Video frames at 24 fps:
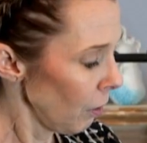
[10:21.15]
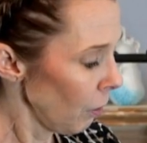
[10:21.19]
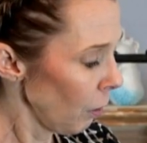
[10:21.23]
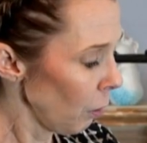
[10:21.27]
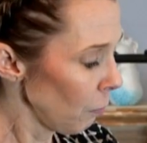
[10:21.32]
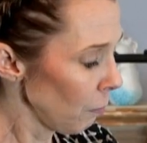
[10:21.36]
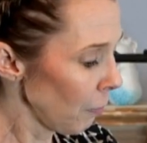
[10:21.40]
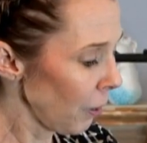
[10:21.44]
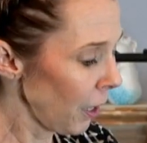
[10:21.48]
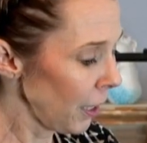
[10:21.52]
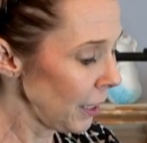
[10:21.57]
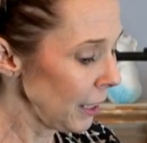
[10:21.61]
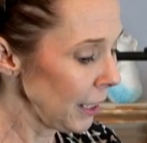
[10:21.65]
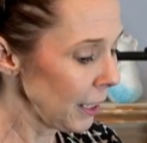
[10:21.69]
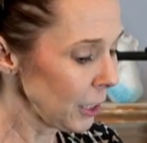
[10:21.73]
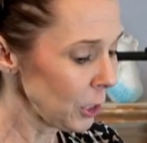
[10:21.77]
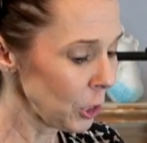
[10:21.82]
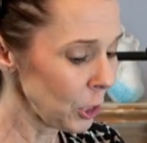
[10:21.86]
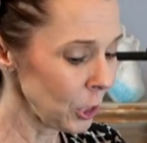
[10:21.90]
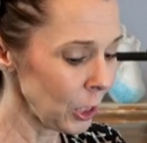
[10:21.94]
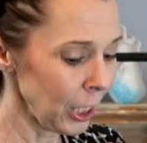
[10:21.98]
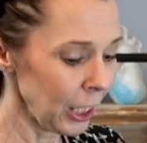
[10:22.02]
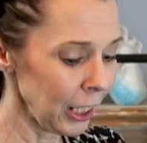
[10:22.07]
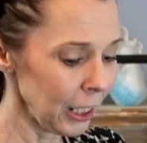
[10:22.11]
Armani
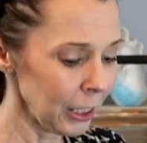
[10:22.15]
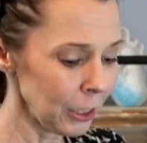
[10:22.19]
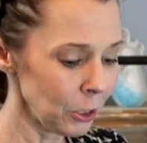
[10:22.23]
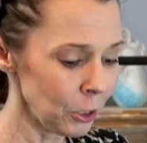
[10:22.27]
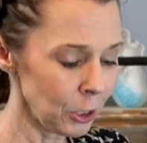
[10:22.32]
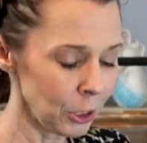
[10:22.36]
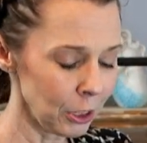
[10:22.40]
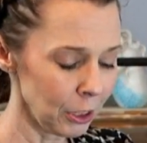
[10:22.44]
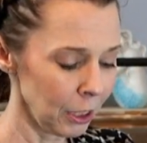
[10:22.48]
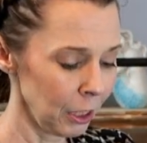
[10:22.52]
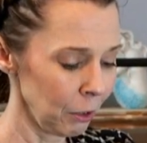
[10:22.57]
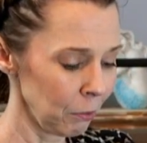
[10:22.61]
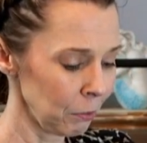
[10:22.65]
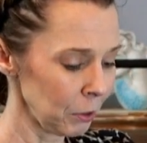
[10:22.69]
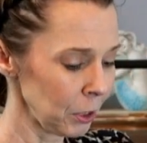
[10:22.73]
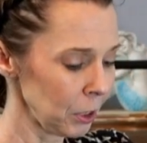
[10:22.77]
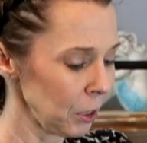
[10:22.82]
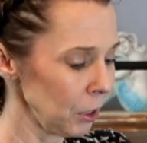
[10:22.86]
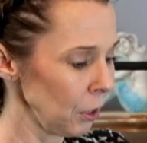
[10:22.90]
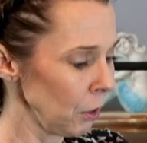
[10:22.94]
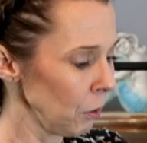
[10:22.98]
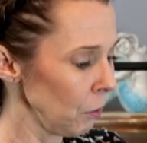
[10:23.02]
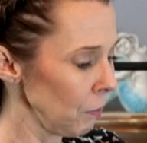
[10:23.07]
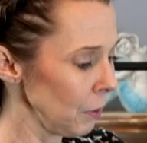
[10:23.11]
Exchange, it was
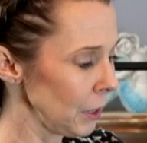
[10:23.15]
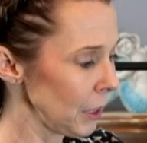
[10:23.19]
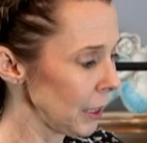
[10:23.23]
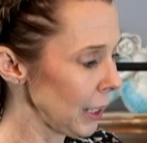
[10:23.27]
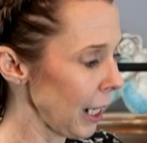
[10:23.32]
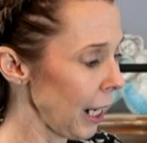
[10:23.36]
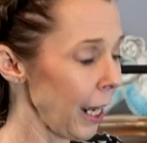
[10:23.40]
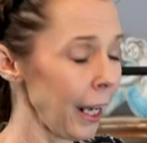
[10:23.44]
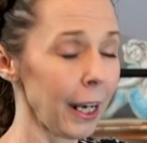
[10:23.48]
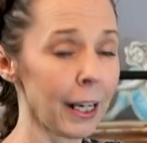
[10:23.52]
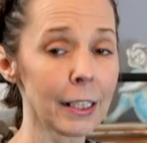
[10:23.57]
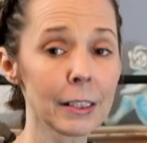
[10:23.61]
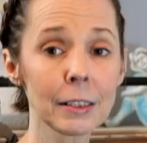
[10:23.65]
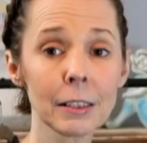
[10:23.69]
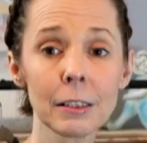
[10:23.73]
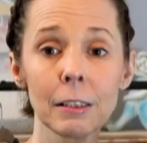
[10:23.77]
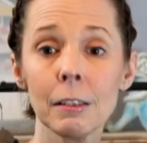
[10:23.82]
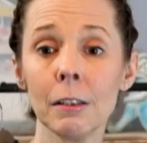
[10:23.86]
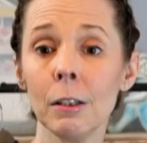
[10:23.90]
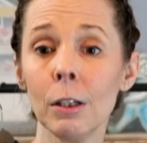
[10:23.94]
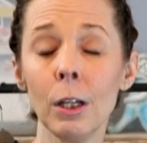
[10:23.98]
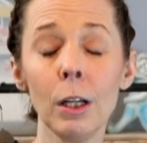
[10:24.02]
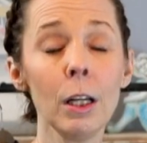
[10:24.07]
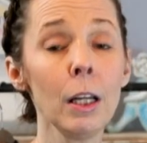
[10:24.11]
new with tags.
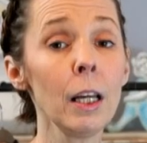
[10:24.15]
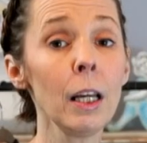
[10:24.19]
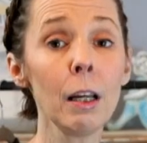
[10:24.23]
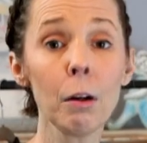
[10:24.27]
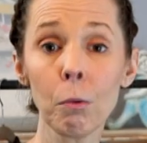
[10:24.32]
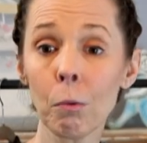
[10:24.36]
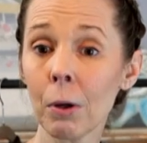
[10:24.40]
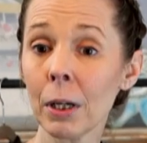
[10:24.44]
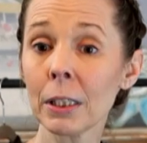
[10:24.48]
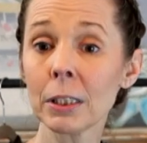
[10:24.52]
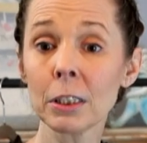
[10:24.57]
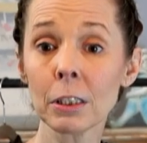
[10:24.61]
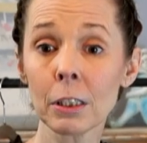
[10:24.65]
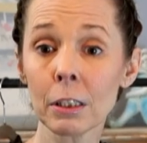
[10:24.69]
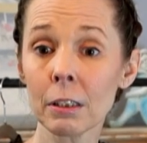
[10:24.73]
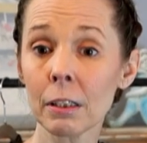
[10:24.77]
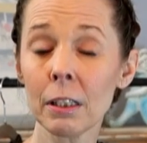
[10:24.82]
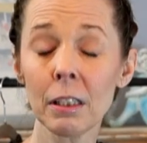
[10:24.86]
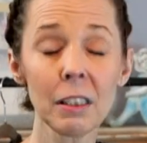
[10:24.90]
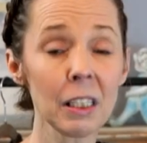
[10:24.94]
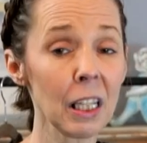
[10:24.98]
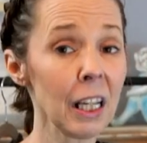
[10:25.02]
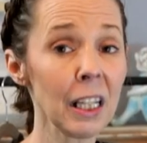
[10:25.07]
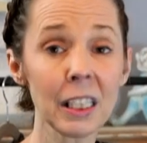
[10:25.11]

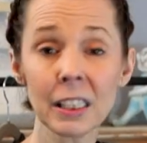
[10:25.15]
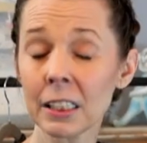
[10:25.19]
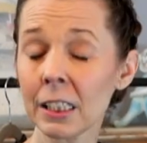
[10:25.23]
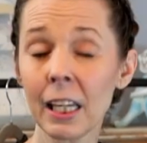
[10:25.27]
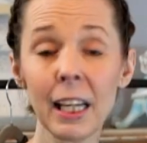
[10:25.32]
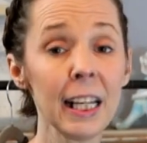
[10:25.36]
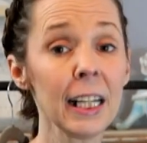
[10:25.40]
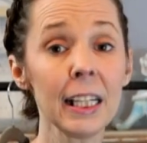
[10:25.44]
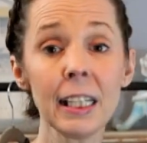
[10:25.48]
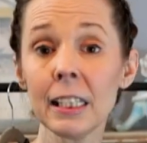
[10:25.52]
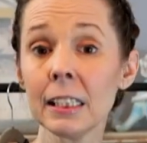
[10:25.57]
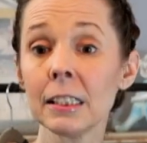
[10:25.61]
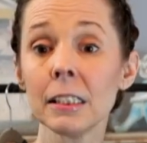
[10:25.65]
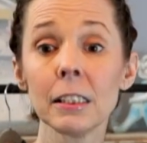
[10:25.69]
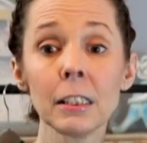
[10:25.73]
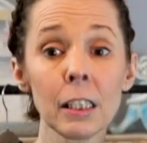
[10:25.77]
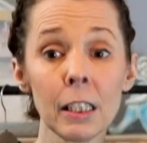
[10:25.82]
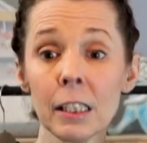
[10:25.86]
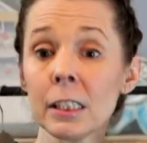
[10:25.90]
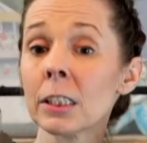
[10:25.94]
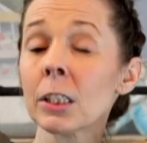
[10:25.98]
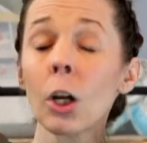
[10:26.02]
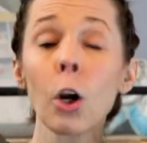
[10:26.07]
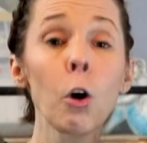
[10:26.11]

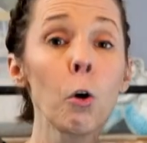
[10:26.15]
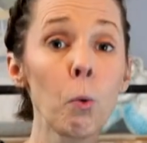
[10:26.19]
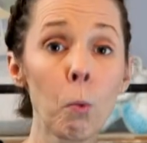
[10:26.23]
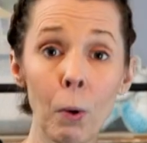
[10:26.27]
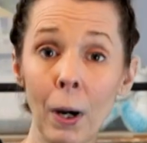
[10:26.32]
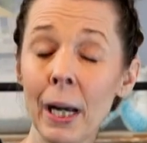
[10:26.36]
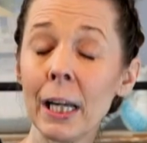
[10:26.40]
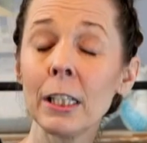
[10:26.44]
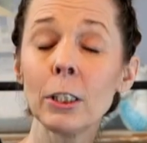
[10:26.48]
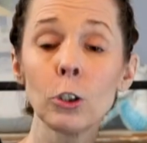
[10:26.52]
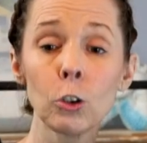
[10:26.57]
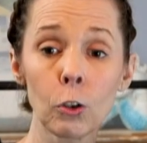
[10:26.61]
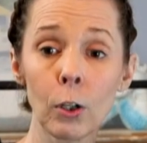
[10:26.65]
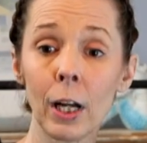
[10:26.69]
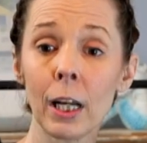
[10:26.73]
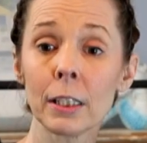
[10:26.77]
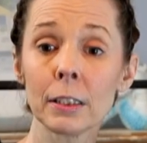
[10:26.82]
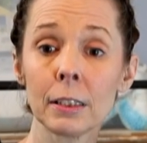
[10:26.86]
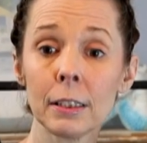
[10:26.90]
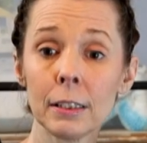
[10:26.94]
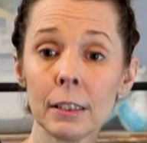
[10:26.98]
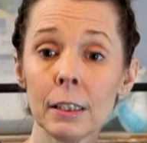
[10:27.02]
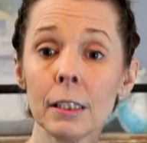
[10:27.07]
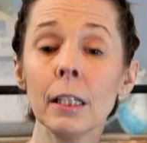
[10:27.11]
It's a great
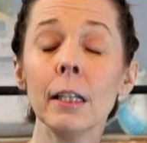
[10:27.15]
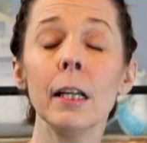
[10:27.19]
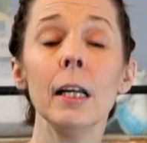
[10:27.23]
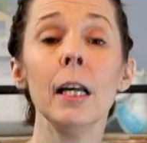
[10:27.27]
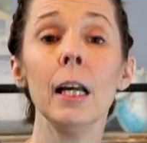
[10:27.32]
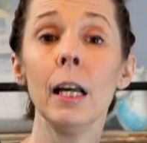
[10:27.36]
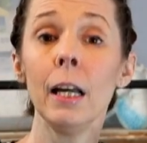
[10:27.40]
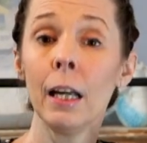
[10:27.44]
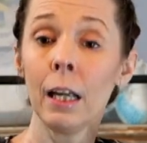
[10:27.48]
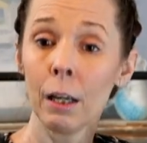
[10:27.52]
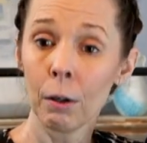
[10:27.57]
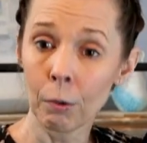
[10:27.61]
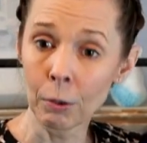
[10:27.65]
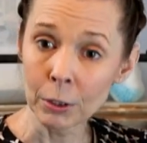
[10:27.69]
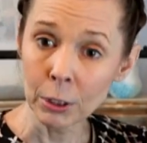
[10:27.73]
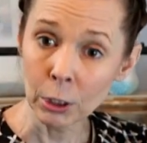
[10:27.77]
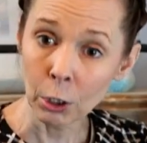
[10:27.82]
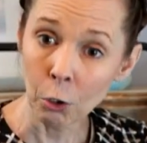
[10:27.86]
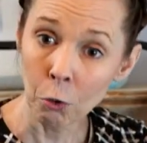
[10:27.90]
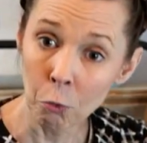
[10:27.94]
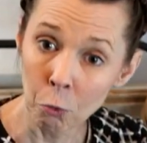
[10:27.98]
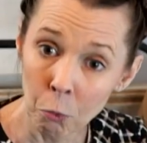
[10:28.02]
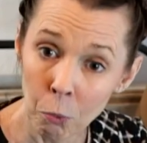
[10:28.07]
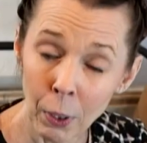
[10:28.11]
dress. It was a
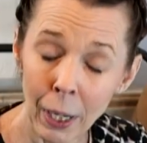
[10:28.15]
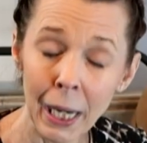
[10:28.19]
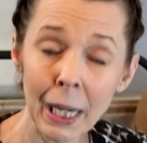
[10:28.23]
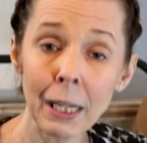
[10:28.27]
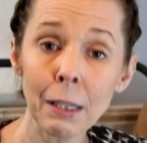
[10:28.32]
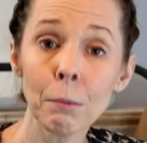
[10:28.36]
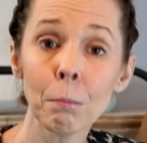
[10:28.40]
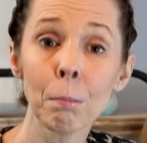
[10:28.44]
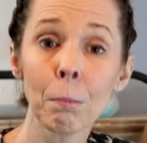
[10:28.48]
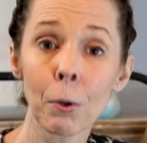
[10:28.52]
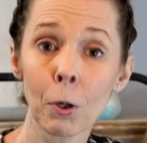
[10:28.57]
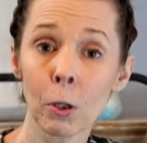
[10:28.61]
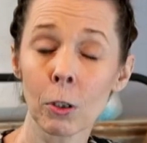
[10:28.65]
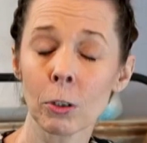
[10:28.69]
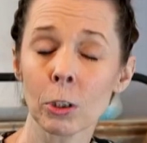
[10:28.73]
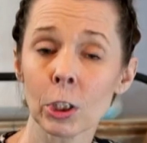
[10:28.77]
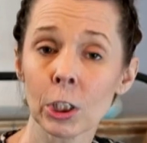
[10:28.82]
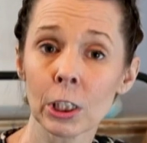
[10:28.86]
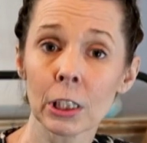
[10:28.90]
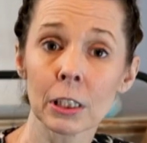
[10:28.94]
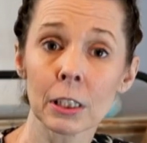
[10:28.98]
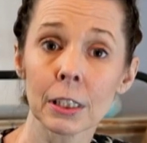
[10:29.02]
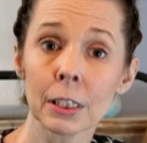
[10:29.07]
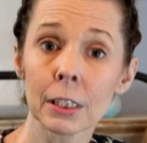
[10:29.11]
great
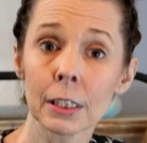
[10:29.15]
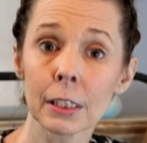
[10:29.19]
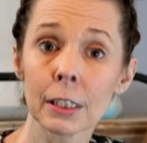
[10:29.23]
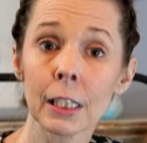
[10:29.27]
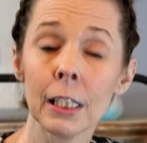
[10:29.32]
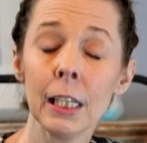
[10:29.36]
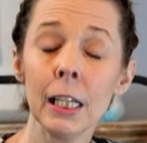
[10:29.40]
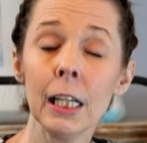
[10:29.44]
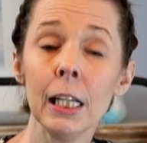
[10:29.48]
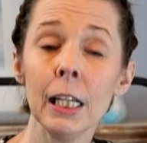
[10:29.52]
purchase.